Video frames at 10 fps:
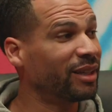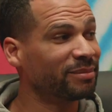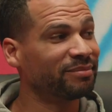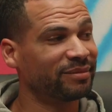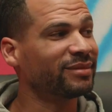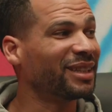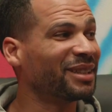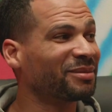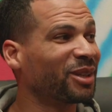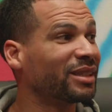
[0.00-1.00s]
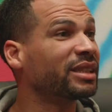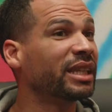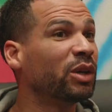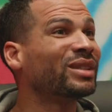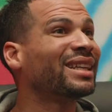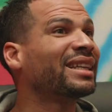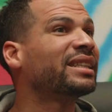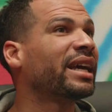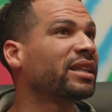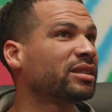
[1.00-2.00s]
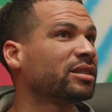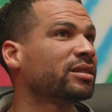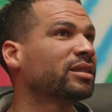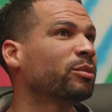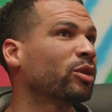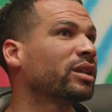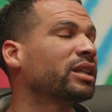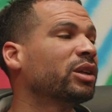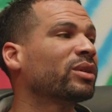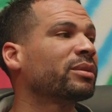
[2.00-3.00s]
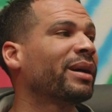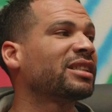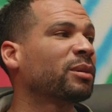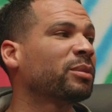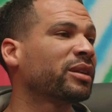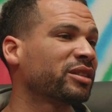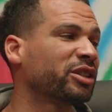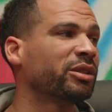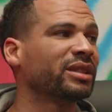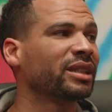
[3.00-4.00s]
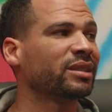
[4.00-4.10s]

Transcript: Right? Yeah, crazy. He was a dancer more than he was a basketball player until he was